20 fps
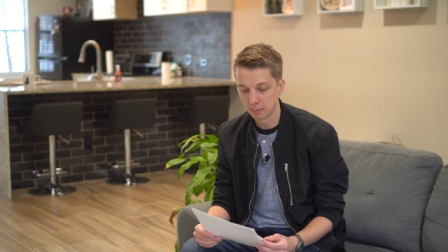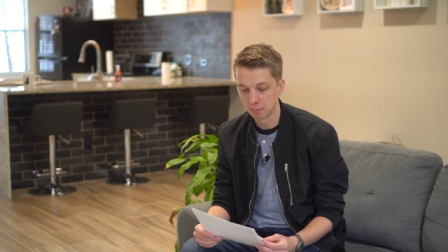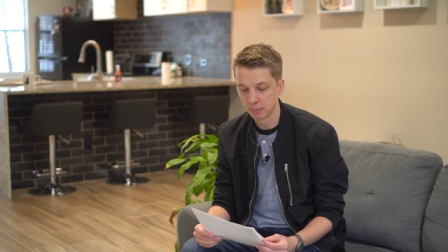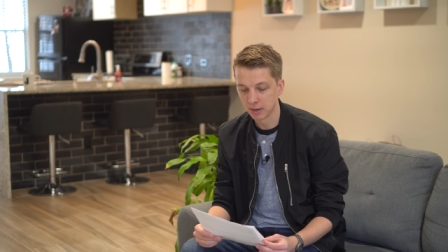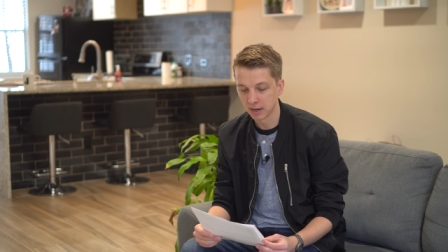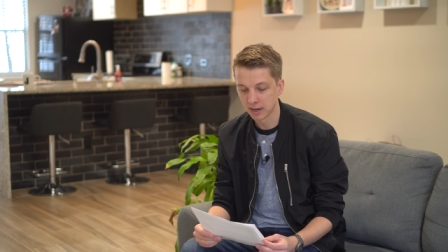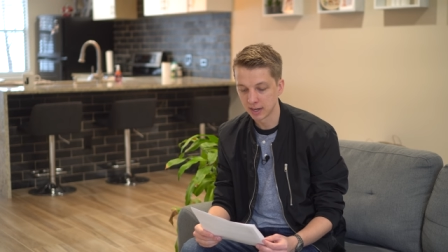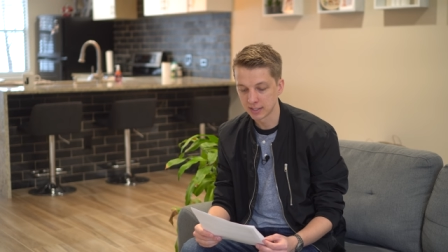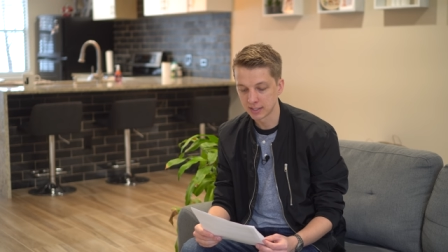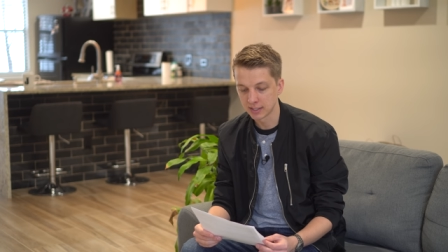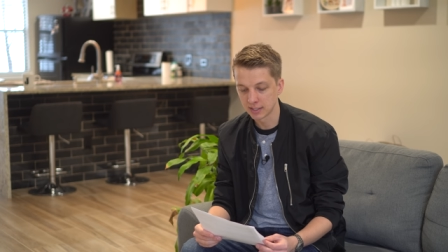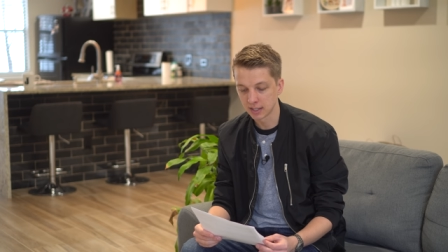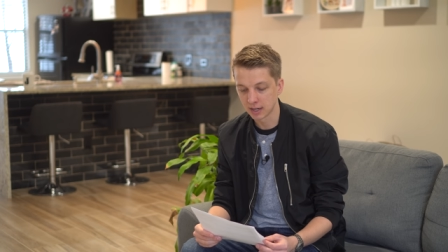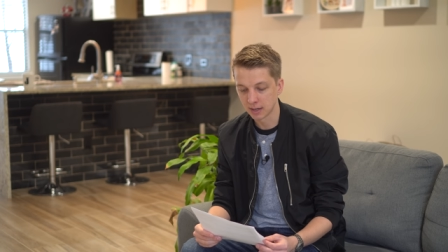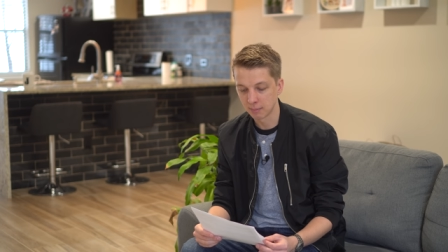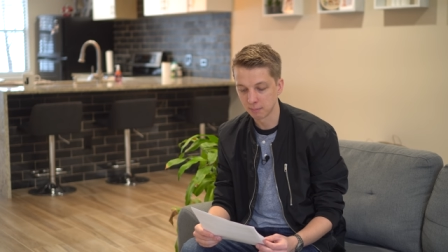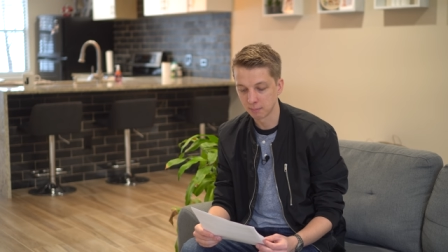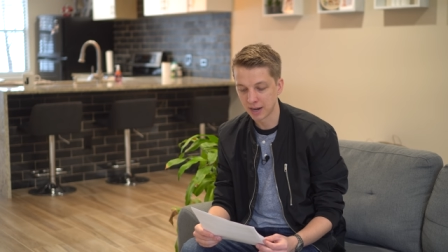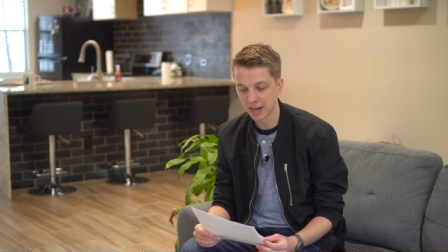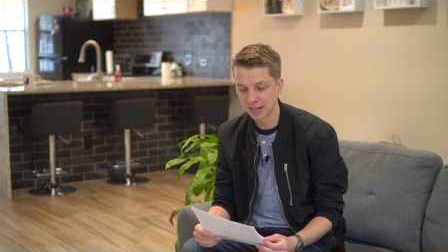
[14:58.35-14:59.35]
but
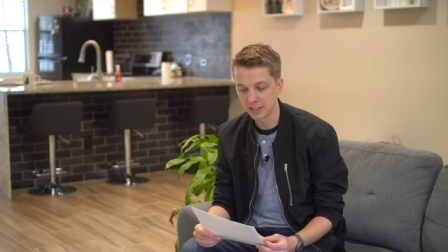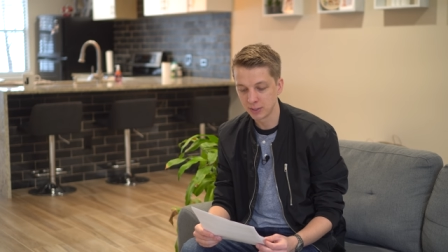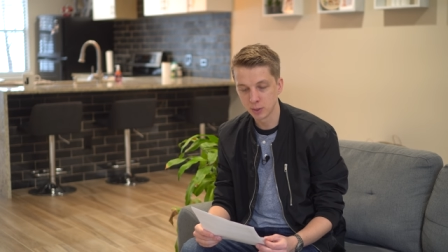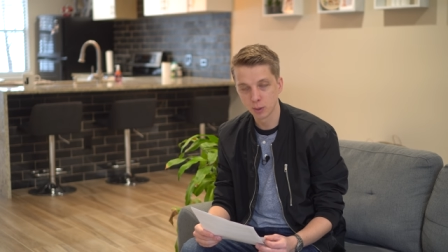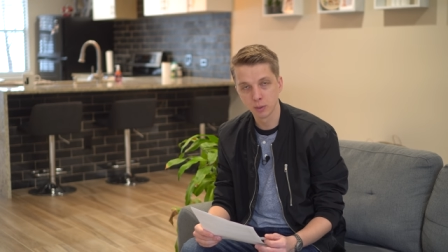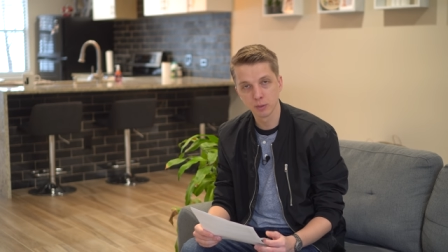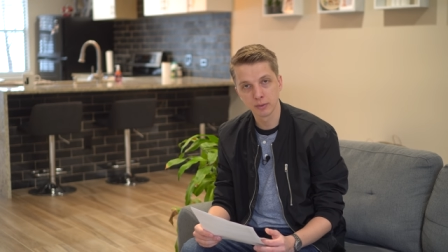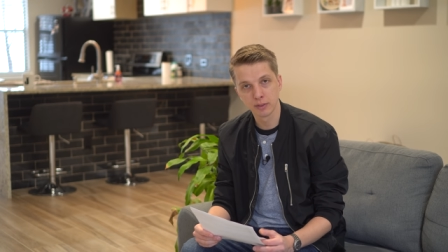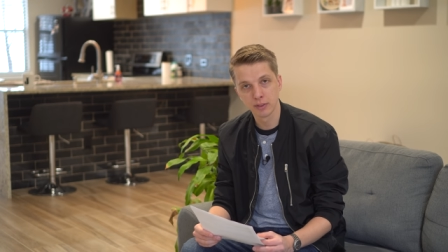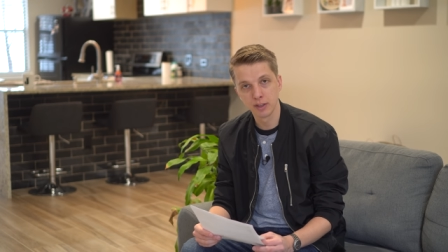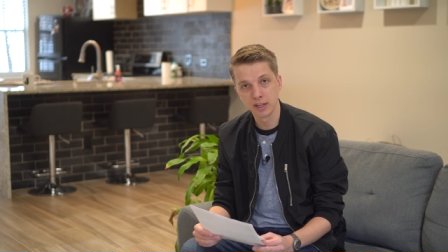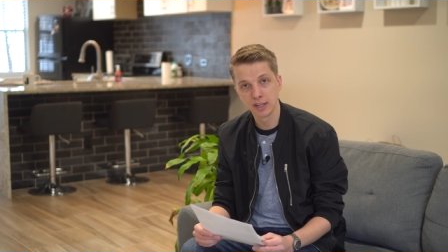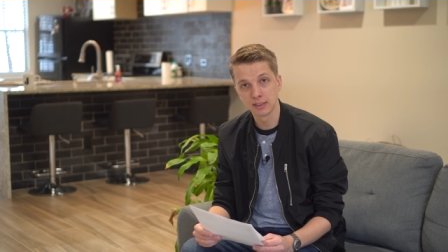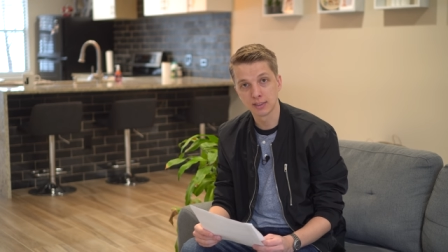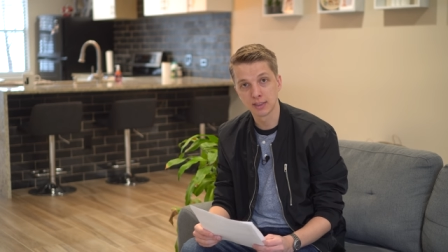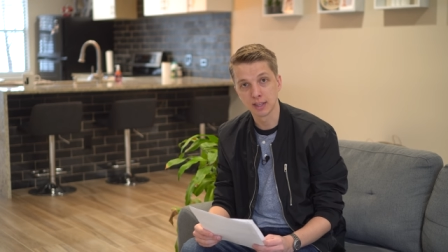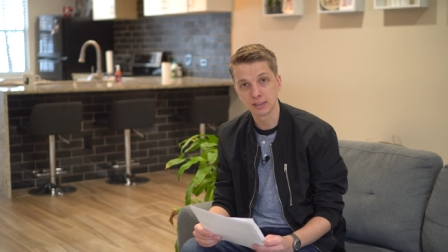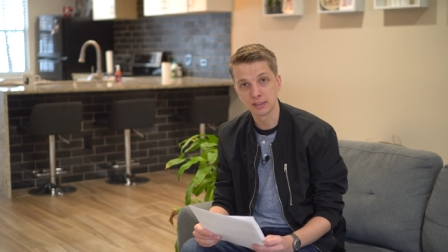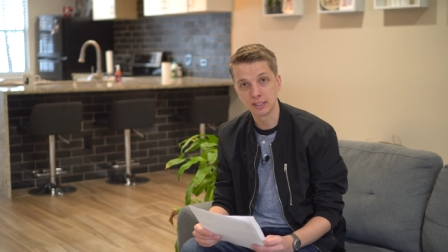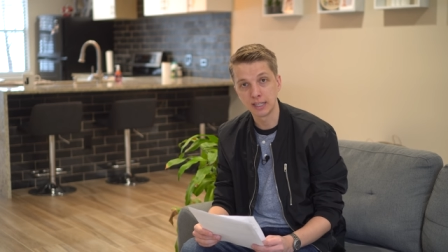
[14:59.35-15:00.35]
um, I don't
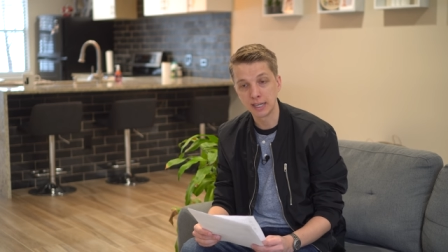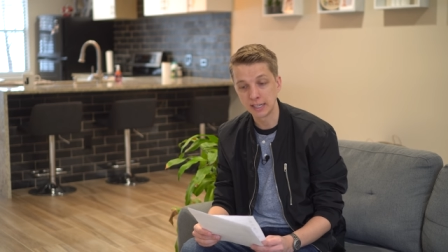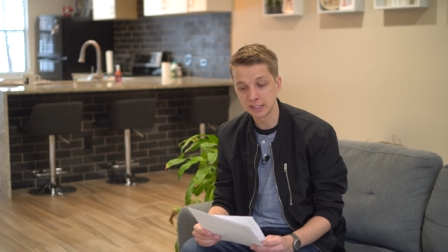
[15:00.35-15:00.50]
think that the